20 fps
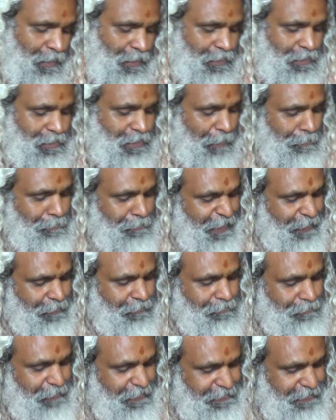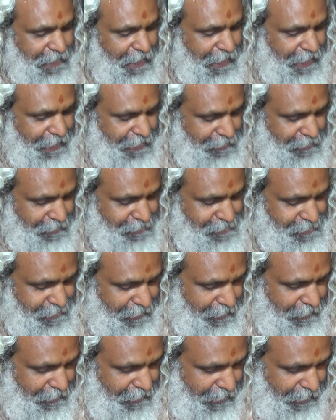Samyak vicārata
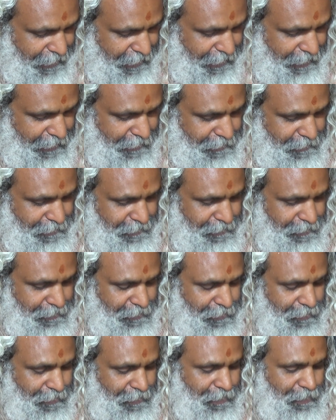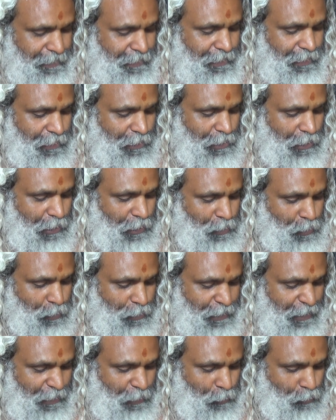siddha
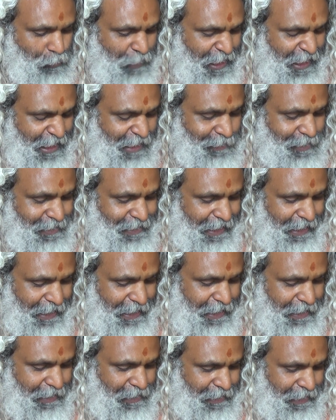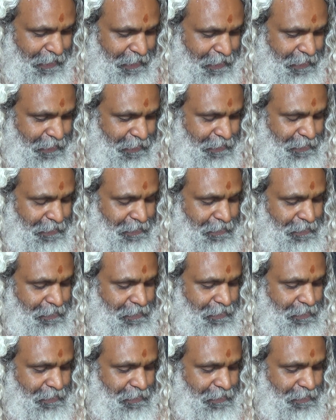rajutatvavadharana